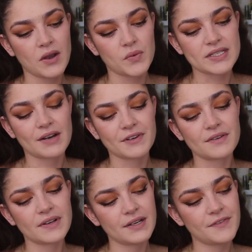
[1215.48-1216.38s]
was that for the
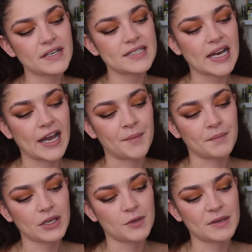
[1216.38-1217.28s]
very first
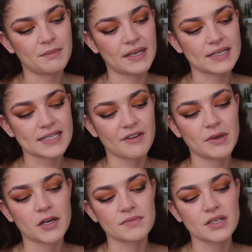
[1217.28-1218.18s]
time, human beings have
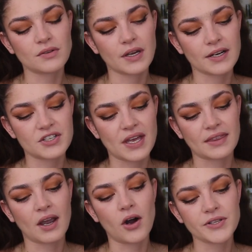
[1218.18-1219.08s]
become so large that
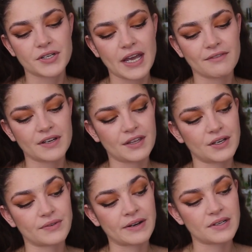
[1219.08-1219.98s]
they altered everything
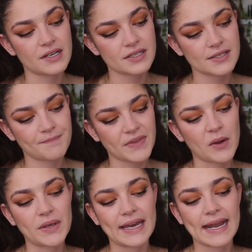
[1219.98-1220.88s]
around us, that
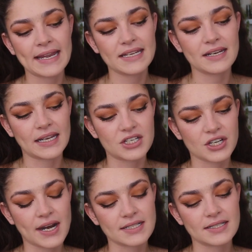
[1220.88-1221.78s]
we had ended nature
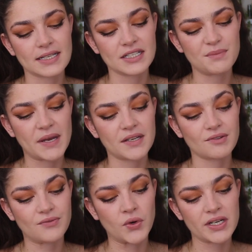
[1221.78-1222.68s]
as its
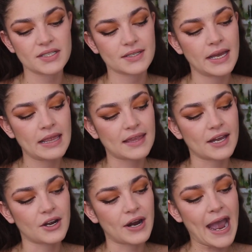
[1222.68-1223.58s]
independent force, that
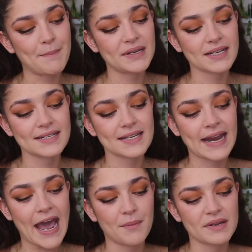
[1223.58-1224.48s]
our appetites and
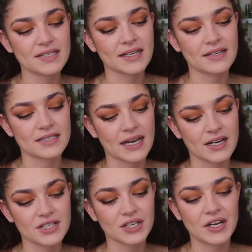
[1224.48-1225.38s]
habits and
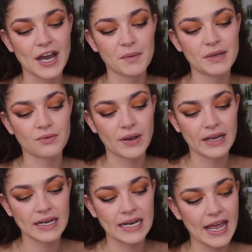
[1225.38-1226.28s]
desires could now be
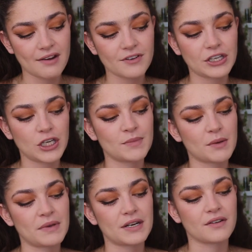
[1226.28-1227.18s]
read in every cubic
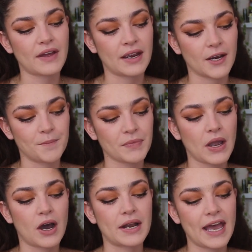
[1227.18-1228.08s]
meter of air,
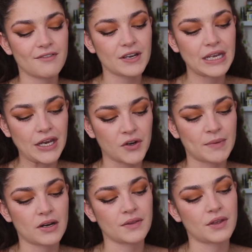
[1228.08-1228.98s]
on every
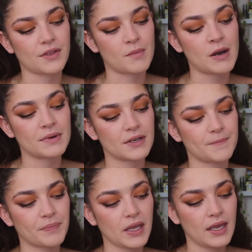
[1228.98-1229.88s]
increment on the thermometer
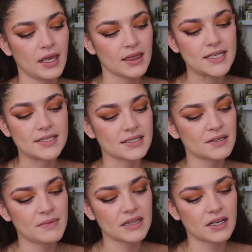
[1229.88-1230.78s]
this
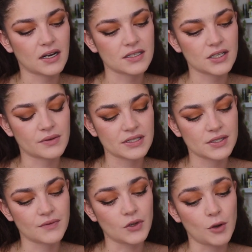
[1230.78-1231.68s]
doesn't make the consequences
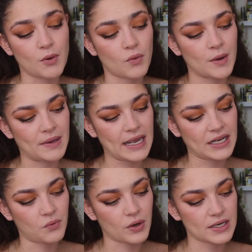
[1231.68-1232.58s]
of global warming
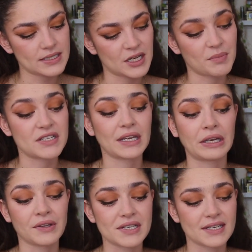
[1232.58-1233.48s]
any worse in a
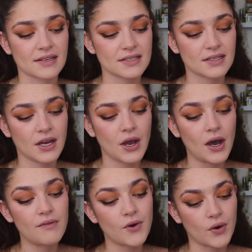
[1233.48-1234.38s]
particular sense.
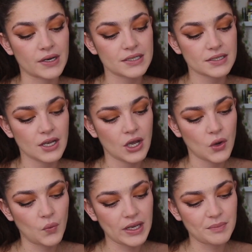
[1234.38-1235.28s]
Of course,
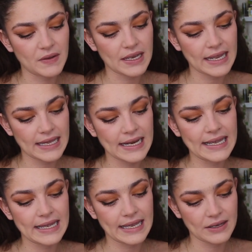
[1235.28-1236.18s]
we'd be in
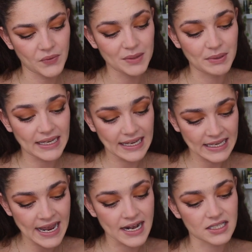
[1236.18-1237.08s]
We'd be
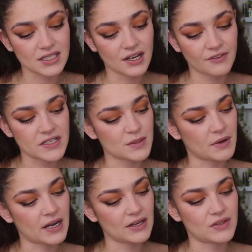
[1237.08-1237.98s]
in as tough a
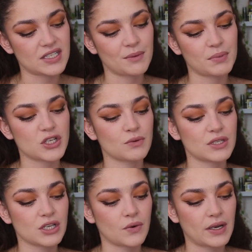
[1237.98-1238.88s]
spot if the temperature
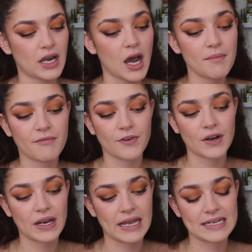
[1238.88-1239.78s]
was going up
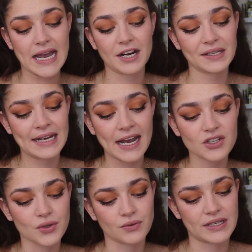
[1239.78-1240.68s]
for entirely
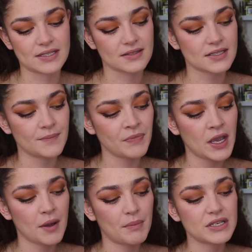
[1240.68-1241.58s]
natural reasons.
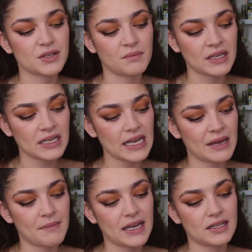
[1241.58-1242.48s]
But to me,
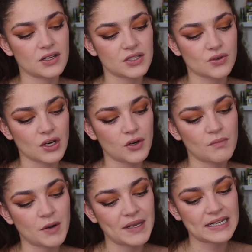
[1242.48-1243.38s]
it made the historical
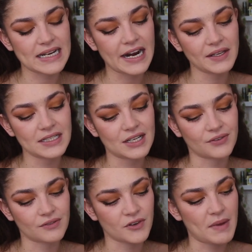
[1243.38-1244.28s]
moment entirely
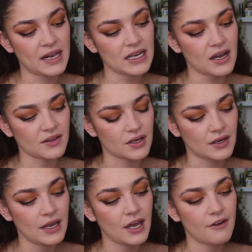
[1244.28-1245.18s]
different from any other,
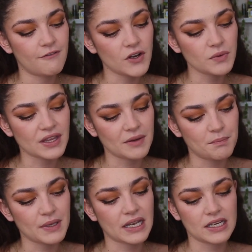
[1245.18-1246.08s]
filled with
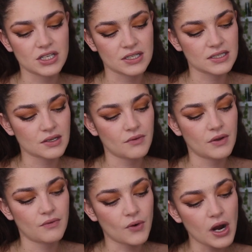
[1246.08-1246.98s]
implications
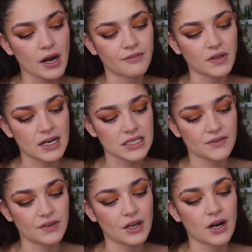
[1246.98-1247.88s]
for our
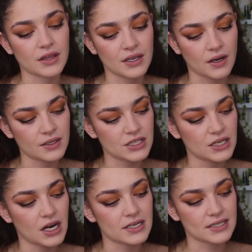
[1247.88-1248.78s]
philosophy, our theology,
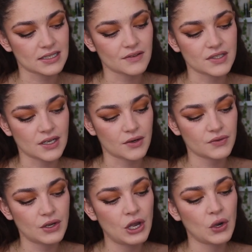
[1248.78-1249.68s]
our sense of self.
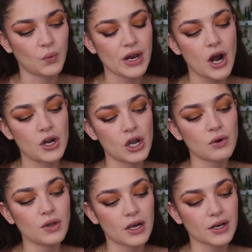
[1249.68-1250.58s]
We are
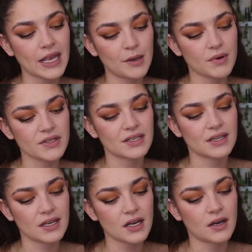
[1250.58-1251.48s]
no longer able to
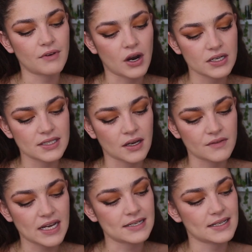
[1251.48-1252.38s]
think of
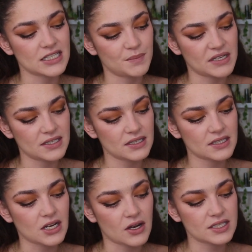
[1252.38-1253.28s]
ourselves as a species
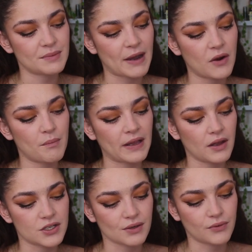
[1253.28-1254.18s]
tossed about by
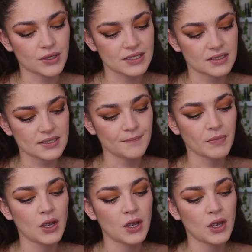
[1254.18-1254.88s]
larger forces.